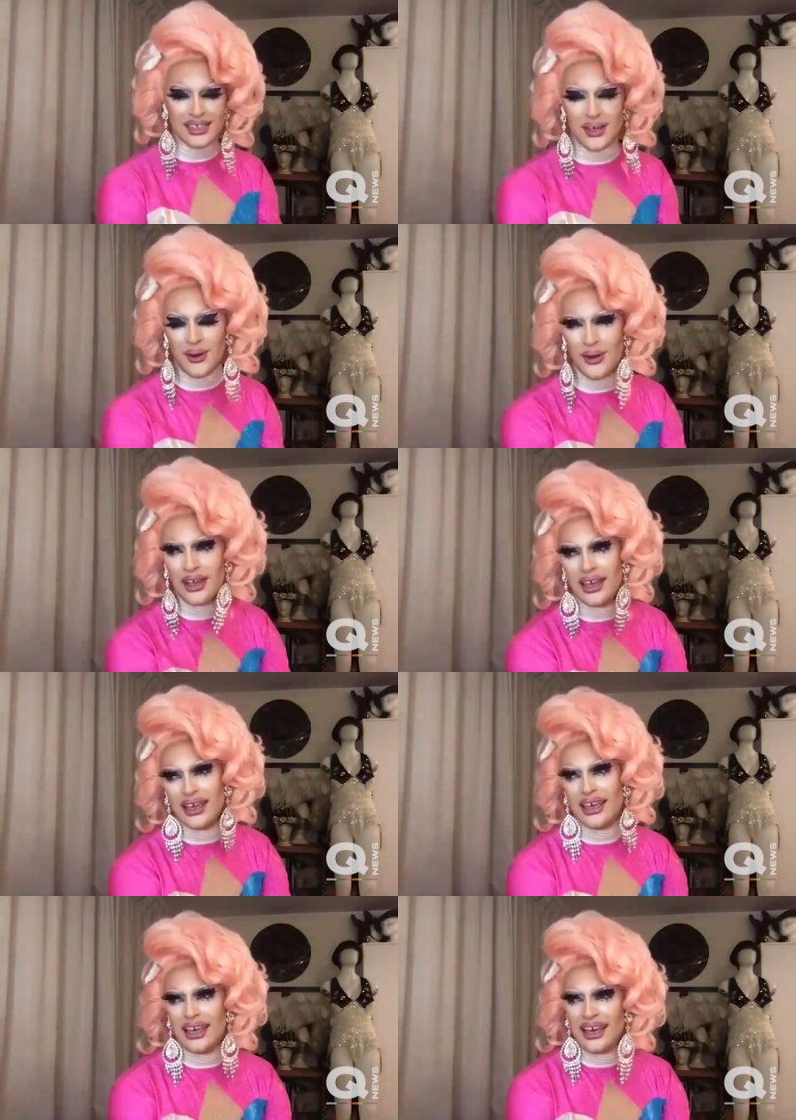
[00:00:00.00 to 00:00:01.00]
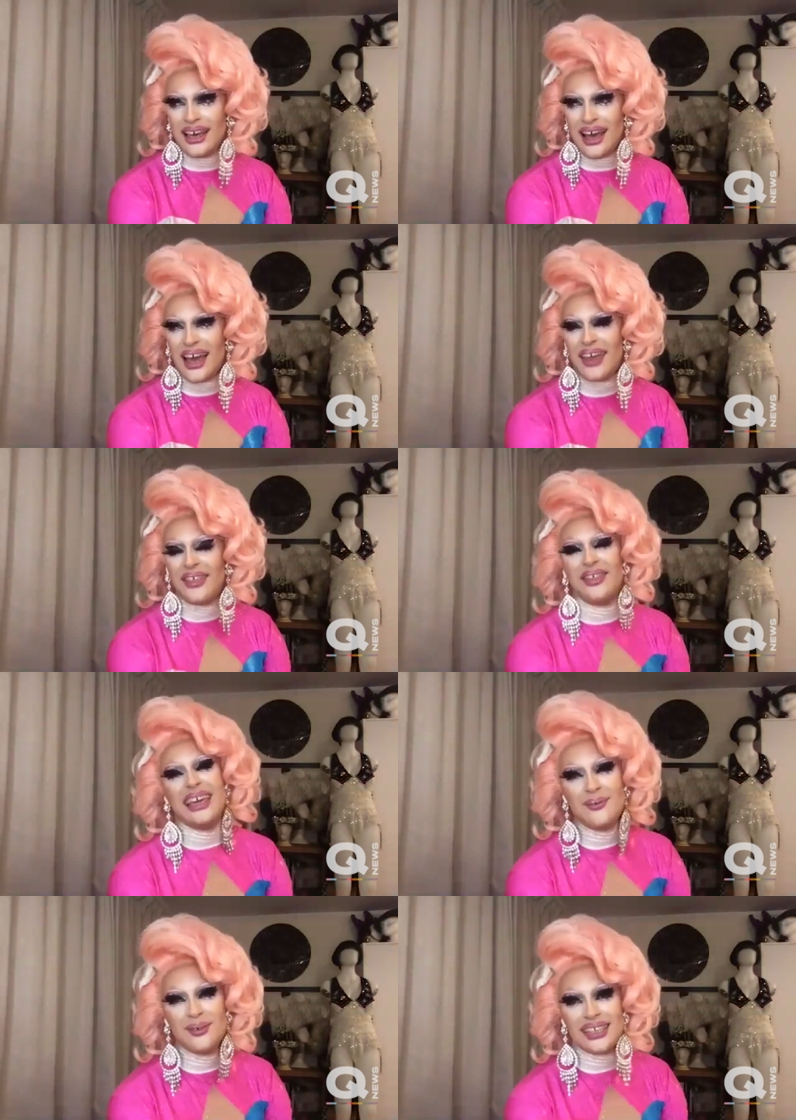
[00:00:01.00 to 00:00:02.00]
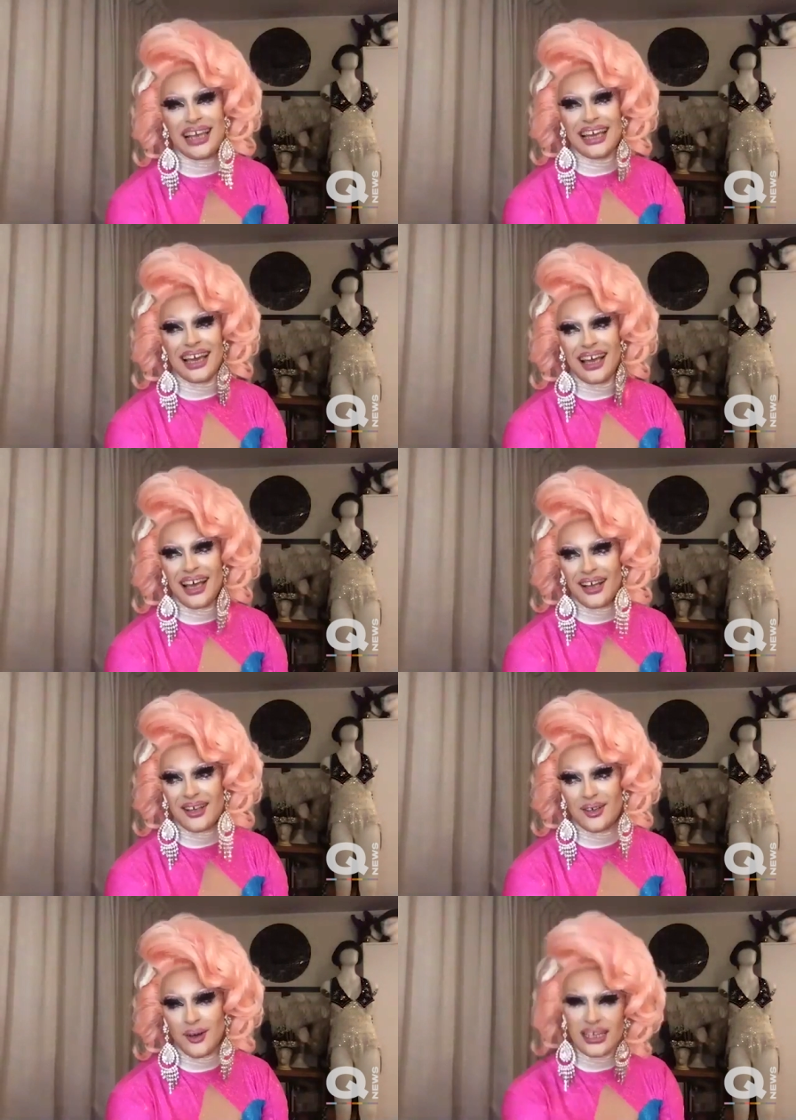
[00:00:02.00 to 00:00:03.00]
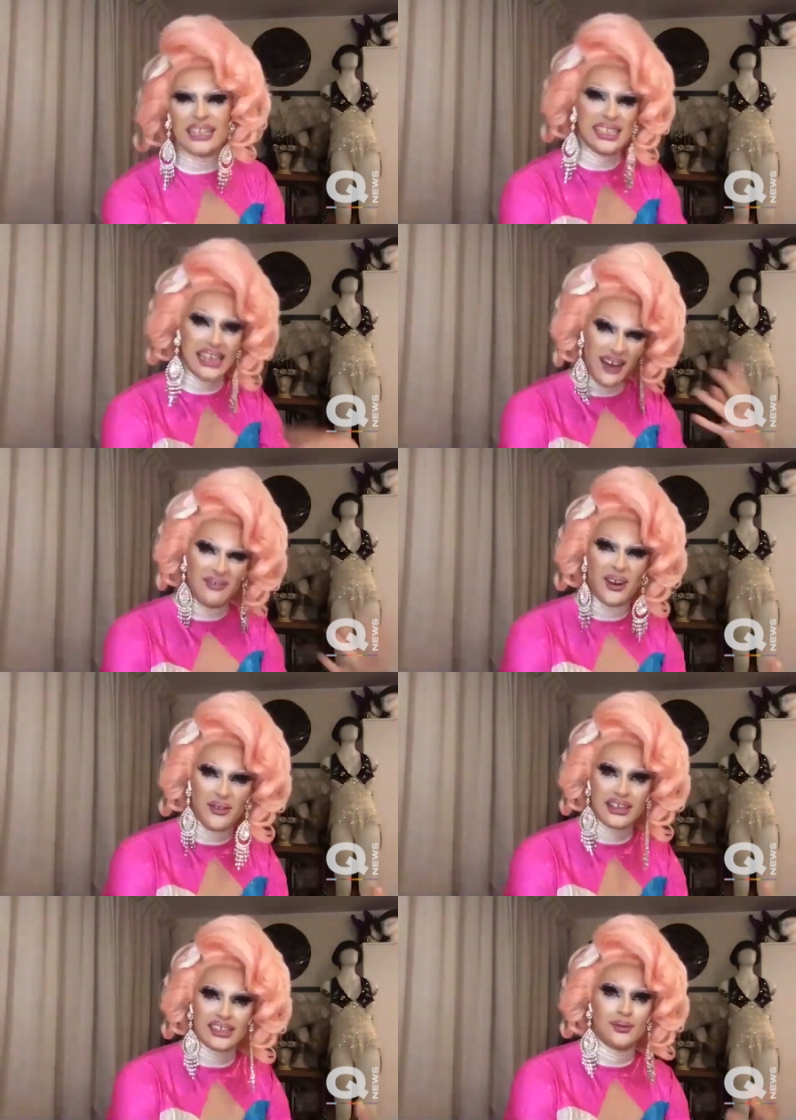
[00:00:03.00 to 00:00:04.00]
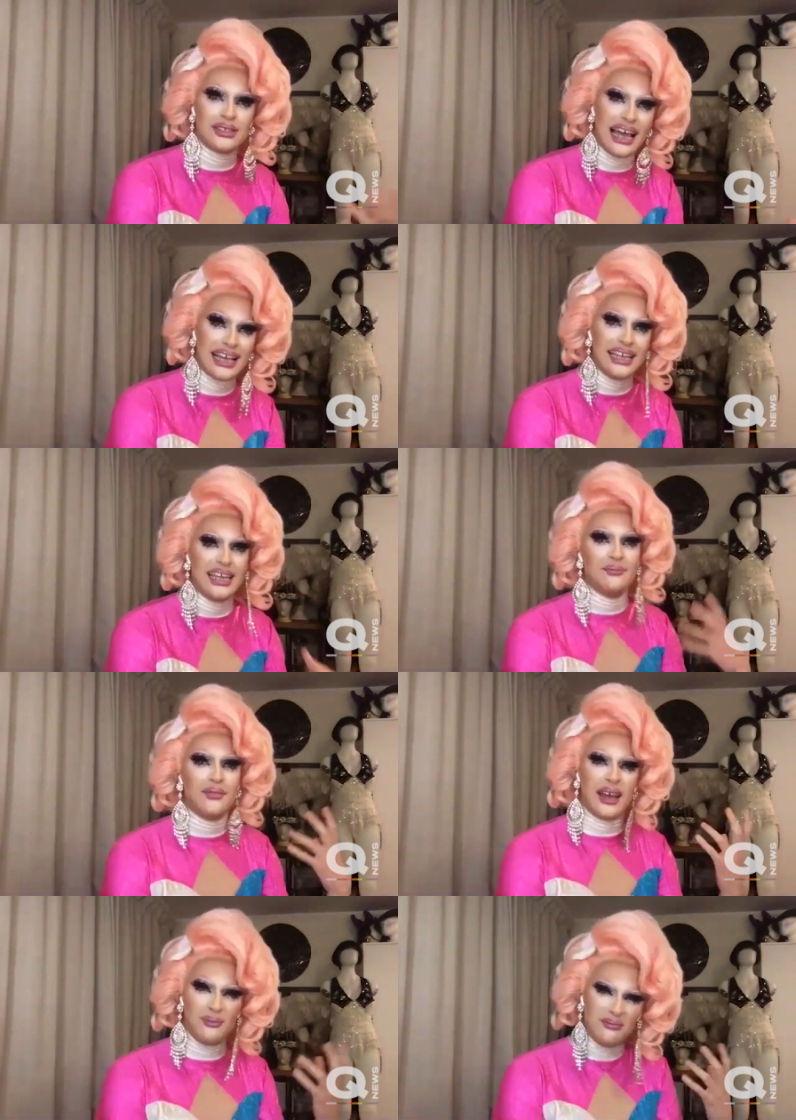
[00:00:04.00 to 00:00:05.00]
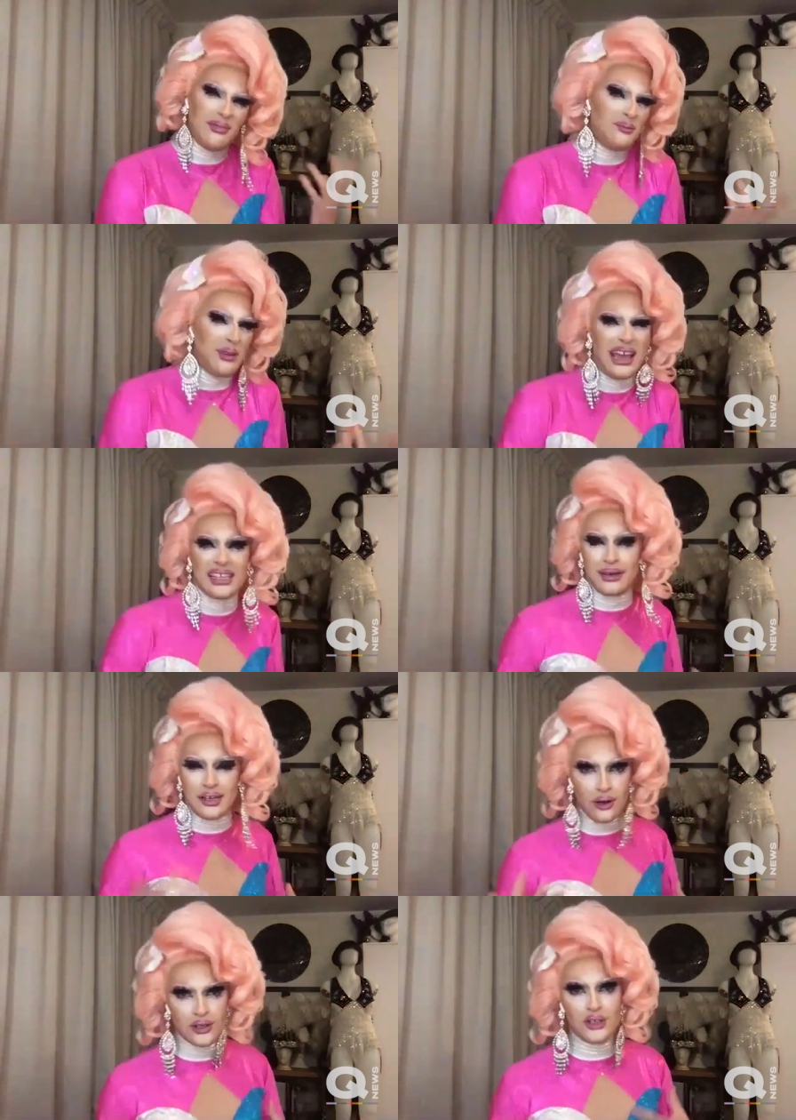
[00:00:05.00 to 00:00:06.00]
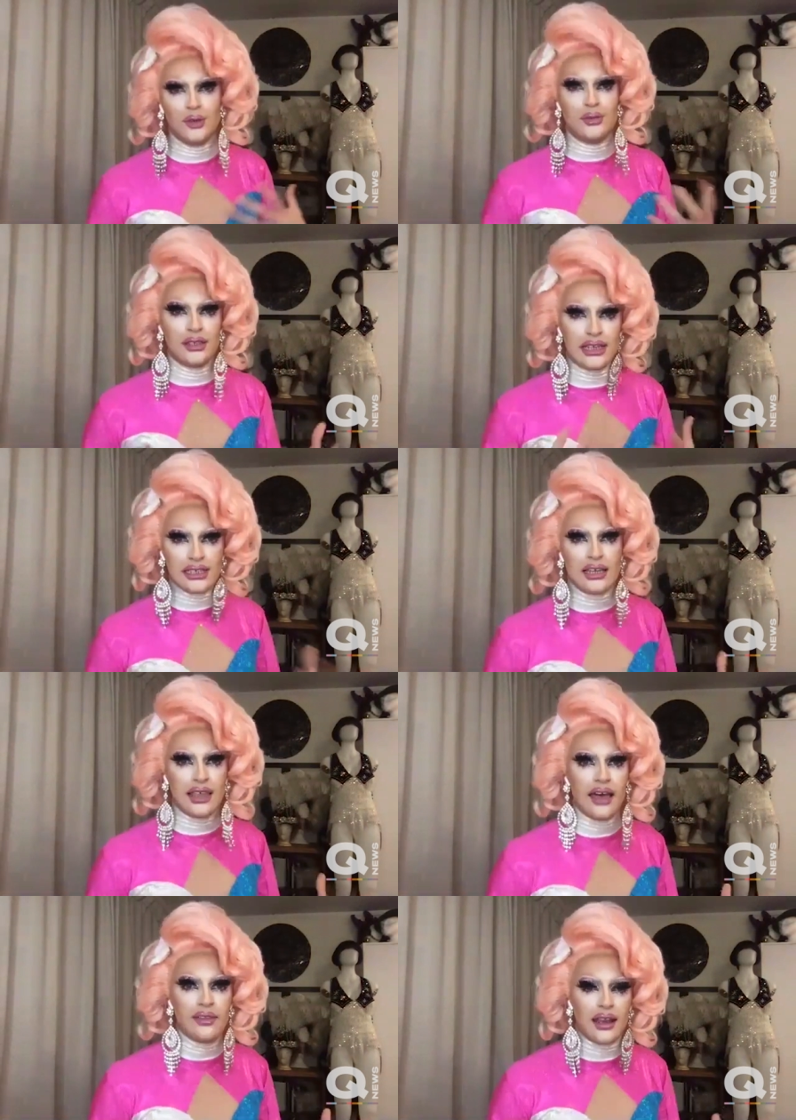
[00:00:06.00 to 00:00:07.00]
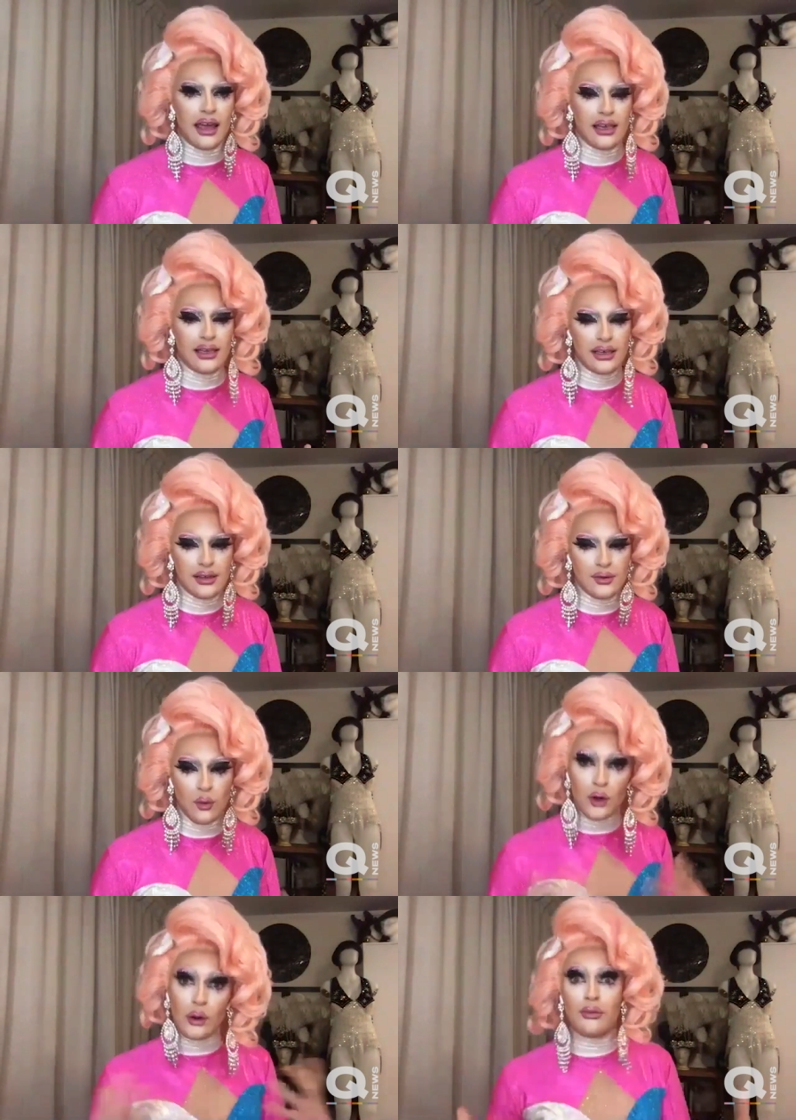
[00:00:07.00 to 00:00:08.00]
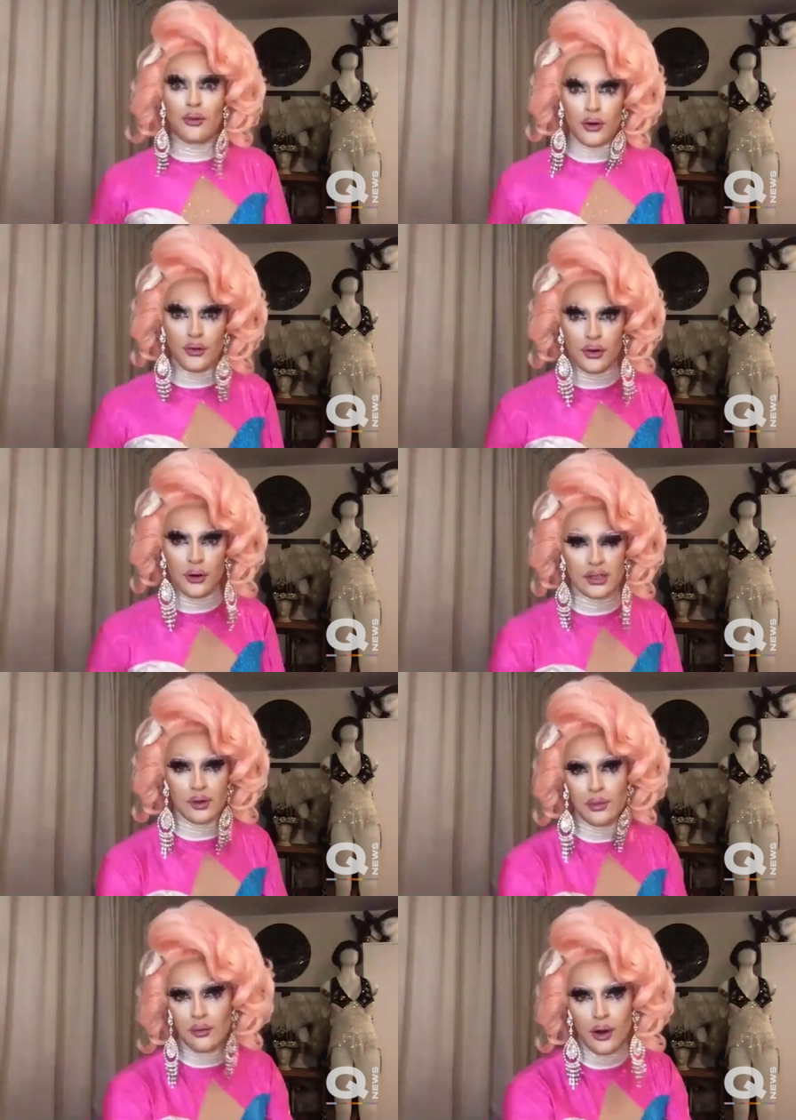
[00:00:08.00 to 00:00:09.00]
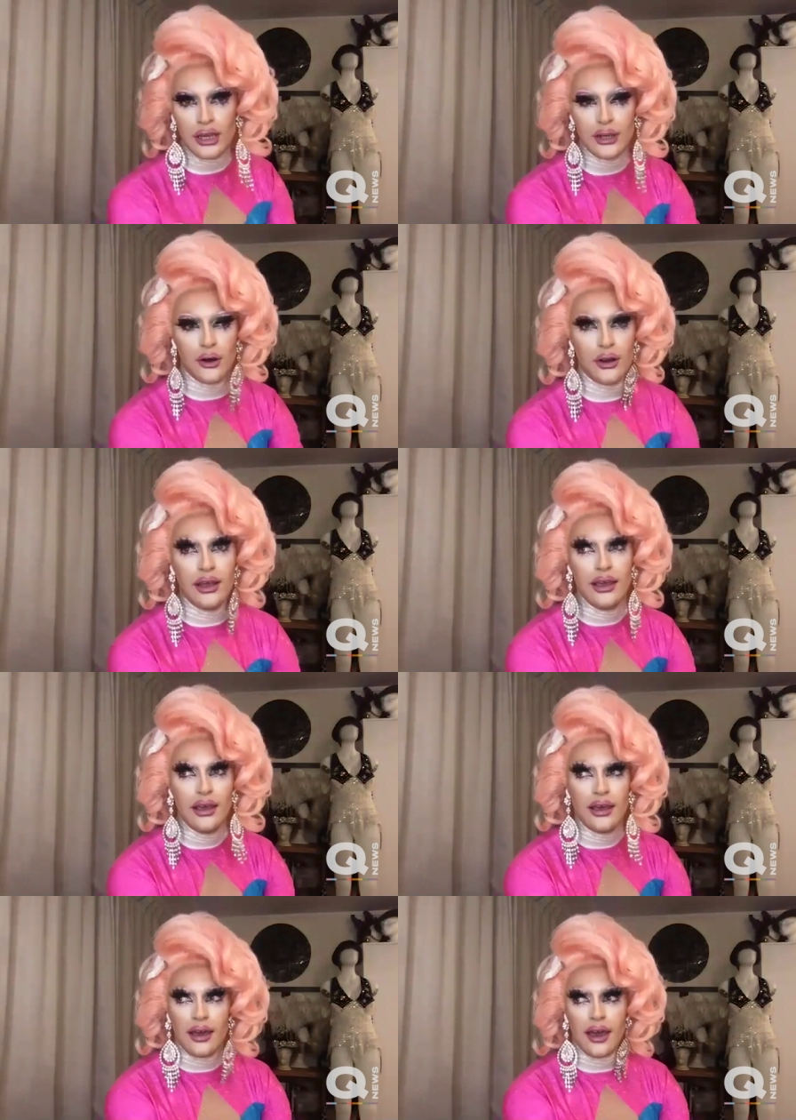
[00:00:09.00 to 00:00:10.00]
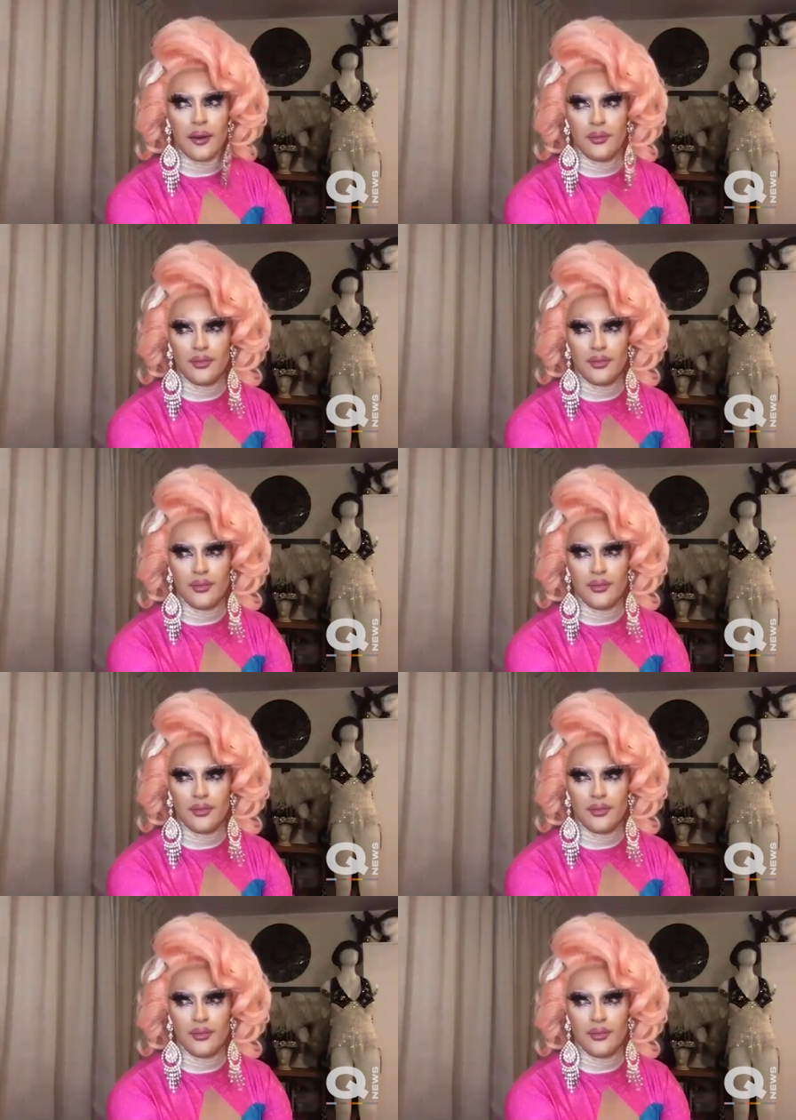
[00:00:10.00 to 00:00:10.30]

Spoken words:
So I think it was like, because I did have, things that I was lacking in, my wigs and my costumes and things like that I want to improve and always want to be working on. I